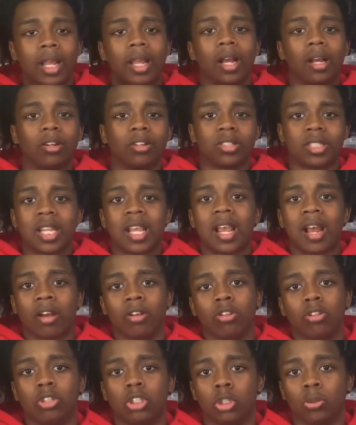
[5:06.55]
They
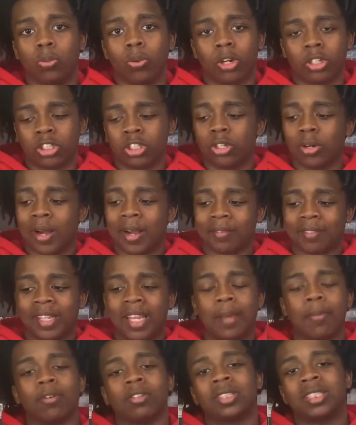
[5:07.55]
understand how YouTube works. You don't
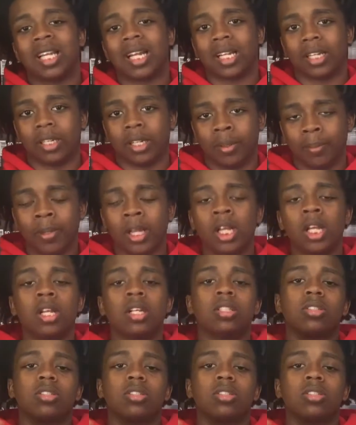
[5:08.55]
have to keep on telling them.